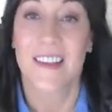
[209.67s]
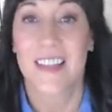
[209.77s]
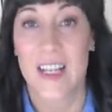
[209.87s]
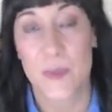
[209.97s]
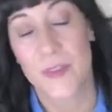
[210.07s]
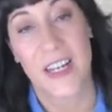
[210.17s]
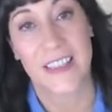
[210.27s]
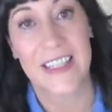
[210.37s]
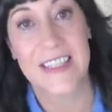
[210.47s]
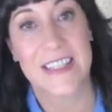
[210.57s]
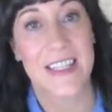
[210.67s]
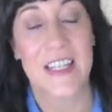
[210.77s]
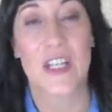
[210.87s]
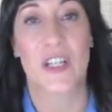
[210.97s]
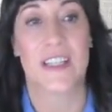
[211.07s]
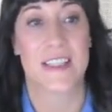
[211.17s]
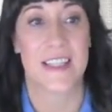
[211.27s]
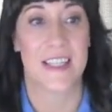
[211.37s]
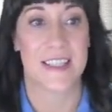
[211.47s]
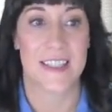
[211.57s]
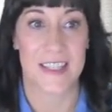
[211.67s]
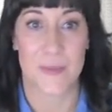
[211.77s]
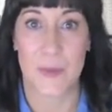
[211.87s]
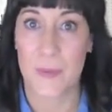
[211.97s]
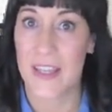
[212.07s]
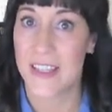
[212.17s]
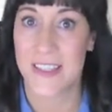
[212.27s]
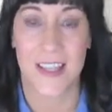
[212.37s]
Last but not least, here is the assessment piece